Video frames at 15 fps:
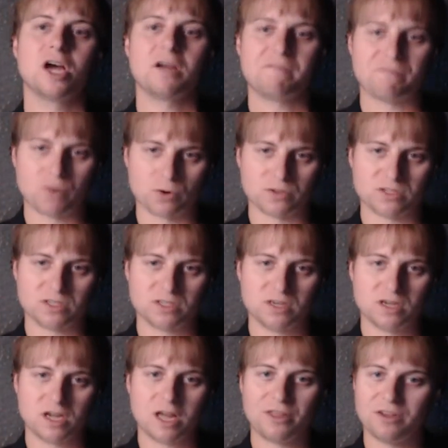convert
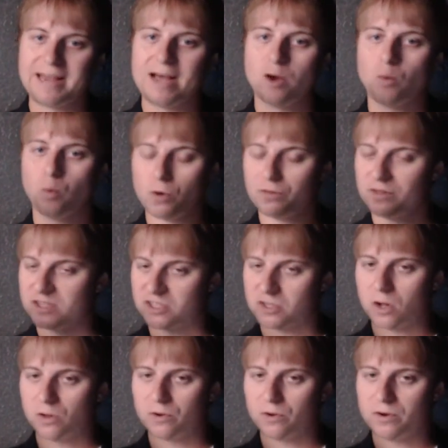the now worthless
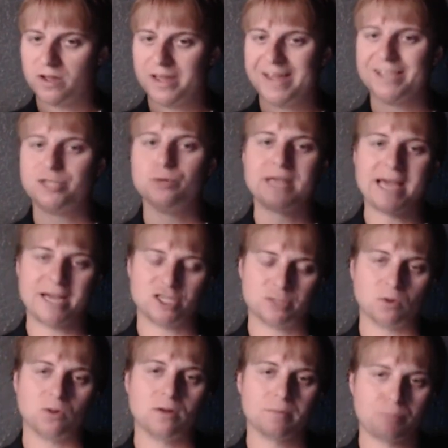dollar into
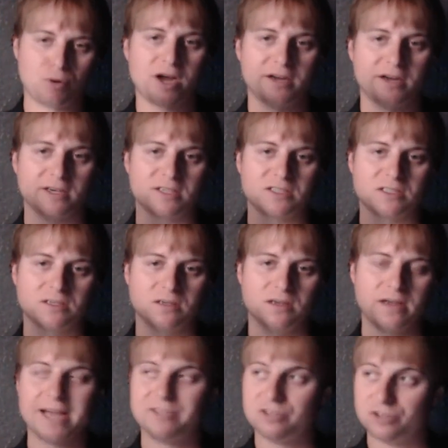tangible products,
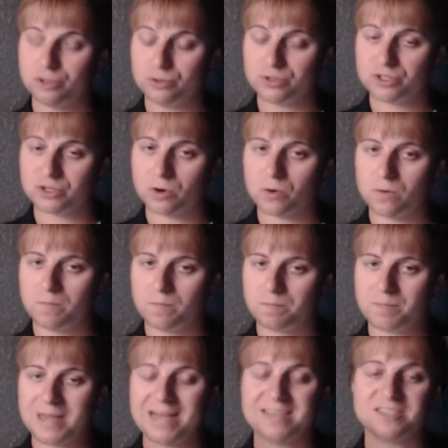and to do so
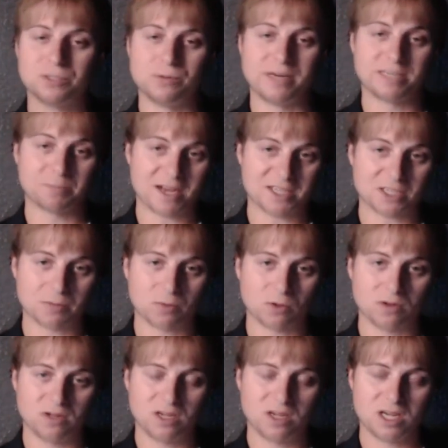as soon as
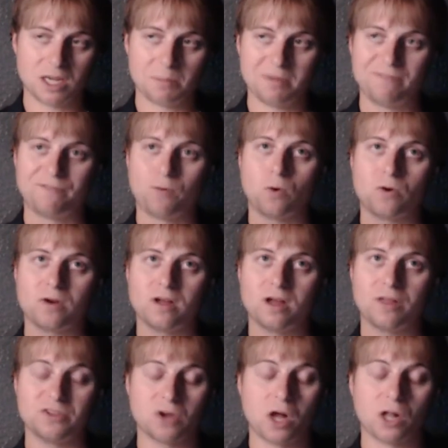possible before
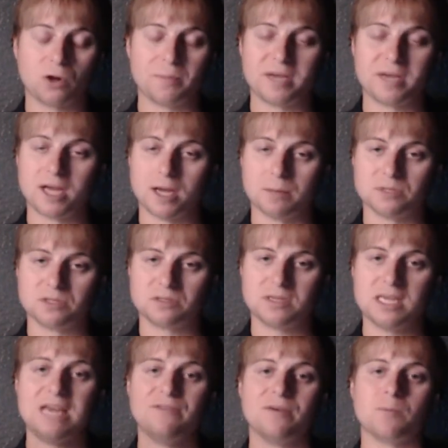the dollar becomes
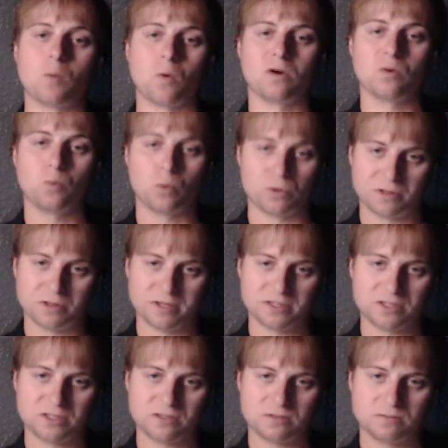even more
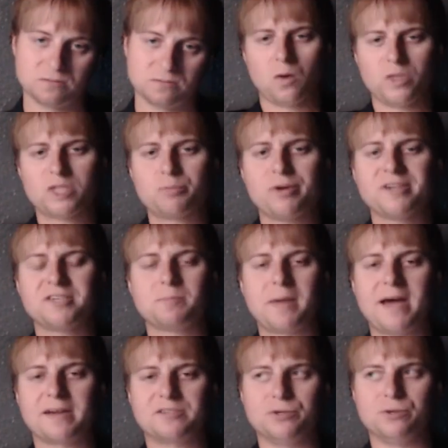worthless. Which brings us
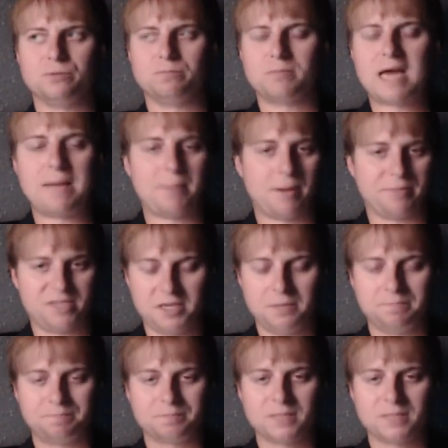back to MMT.